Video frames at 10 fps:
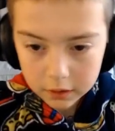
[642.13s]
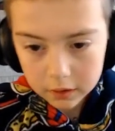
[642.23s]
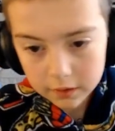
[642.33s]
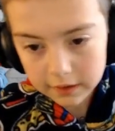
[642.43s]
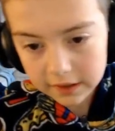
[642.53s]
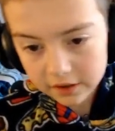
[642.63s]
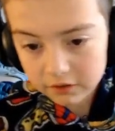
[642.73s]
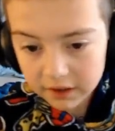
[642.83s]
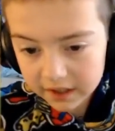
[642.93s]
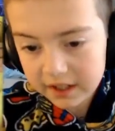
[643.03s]
Let's
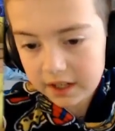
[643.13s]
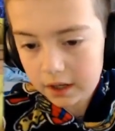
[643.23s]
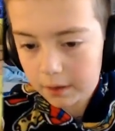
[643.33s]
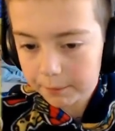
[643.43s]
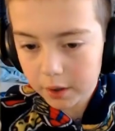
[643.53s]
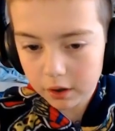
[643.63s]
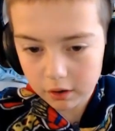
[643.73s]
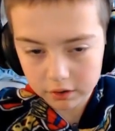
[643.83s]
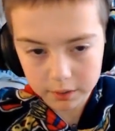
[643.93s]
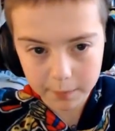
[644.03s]
try getting on
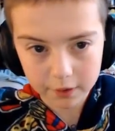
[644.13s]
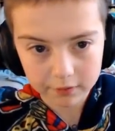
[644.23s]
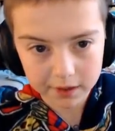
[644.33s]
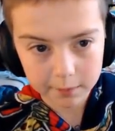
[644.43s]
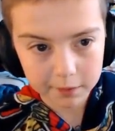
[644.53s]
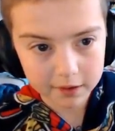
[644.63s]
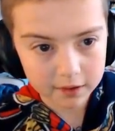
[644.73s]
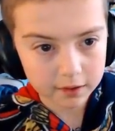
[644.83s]
all the bear traps.